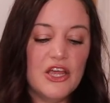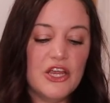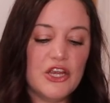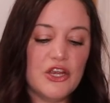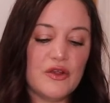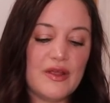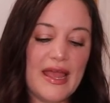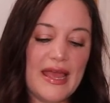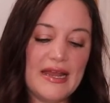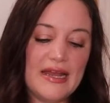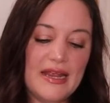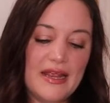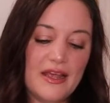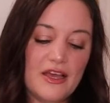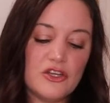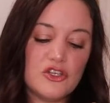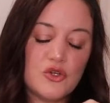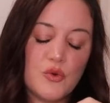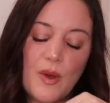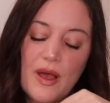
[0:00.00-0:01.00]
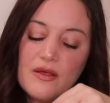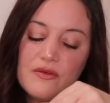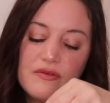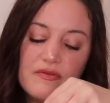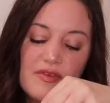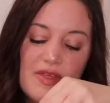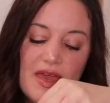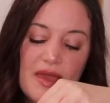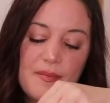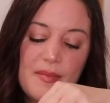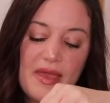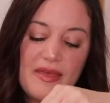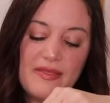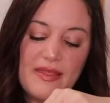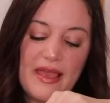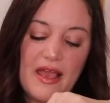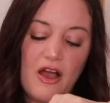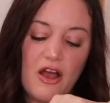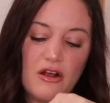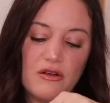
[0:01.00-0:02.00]
You're getting 12 of them and
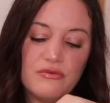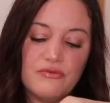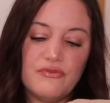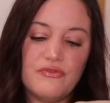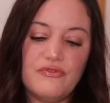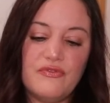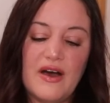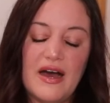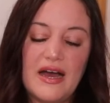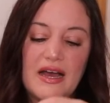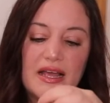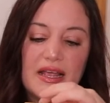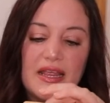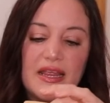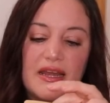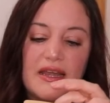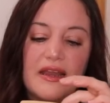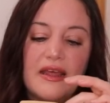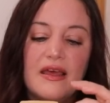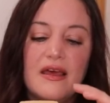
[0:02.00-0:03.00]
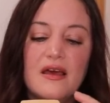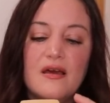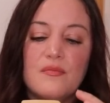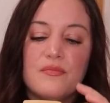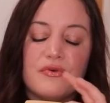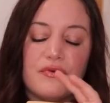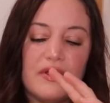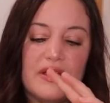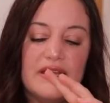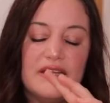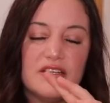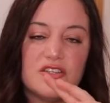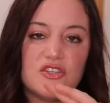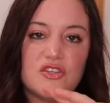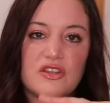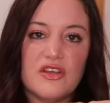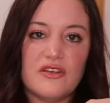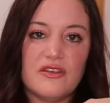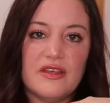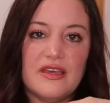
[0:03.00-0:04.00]
they are fine print, so
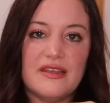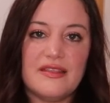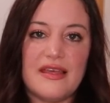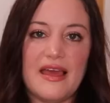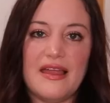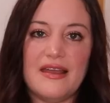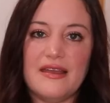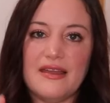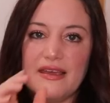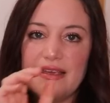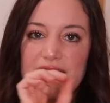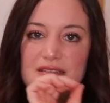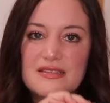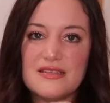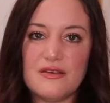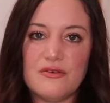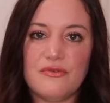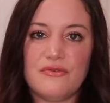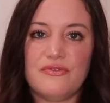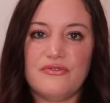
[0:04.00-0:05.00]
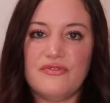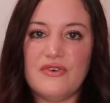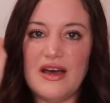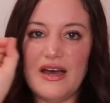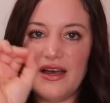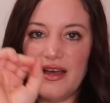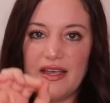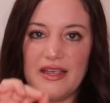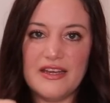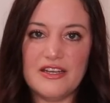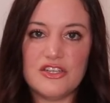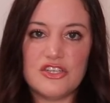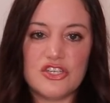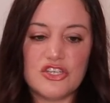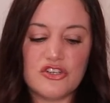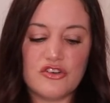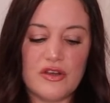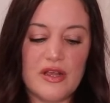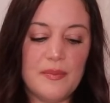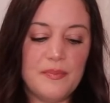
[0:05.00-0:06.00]
they're like that nice fine
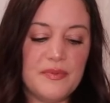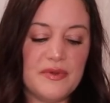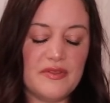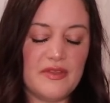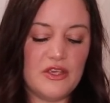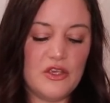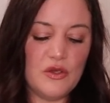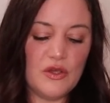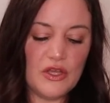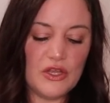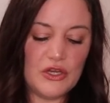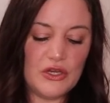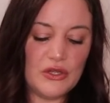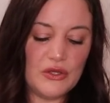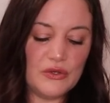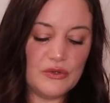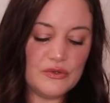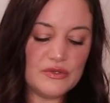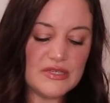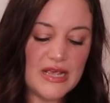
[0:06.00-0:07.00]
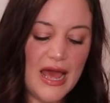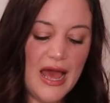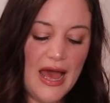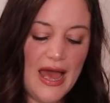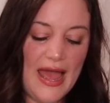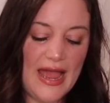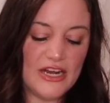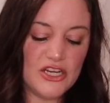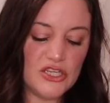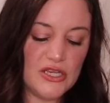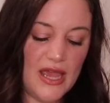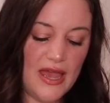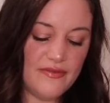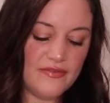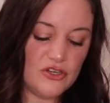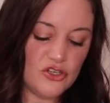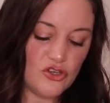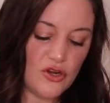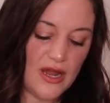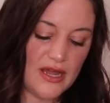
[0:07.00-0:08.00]
script that you can use. I actually
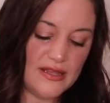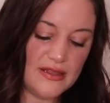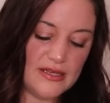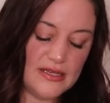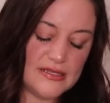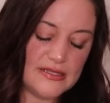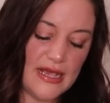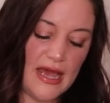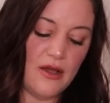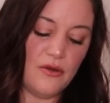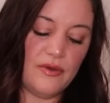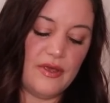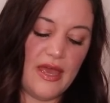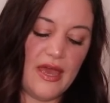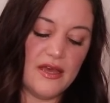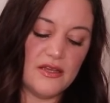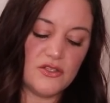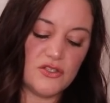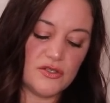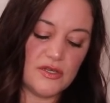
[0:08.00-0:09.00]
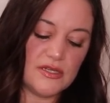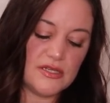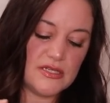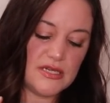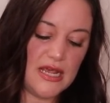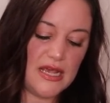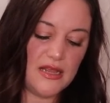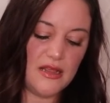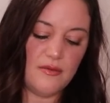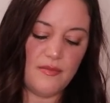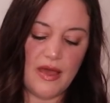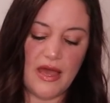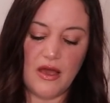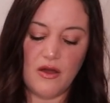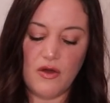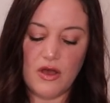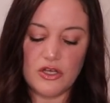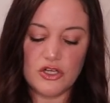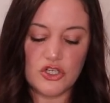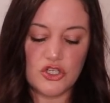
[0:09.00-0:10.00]
haven't tried these out yet, so let's take them
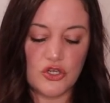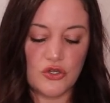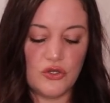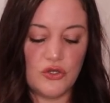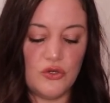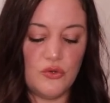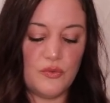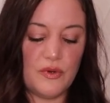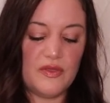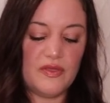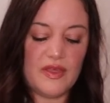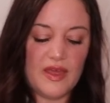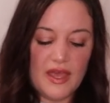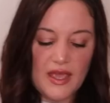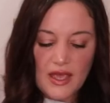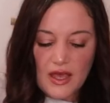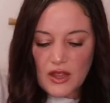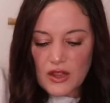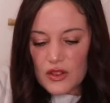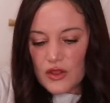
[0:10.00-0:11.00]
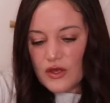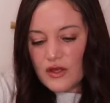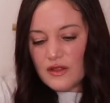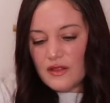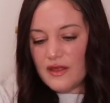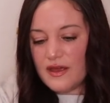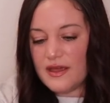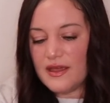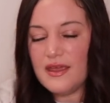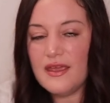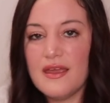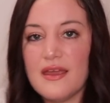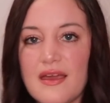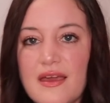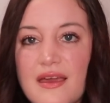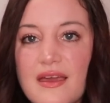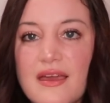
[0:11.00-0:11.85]
out. I'll show you what they look like.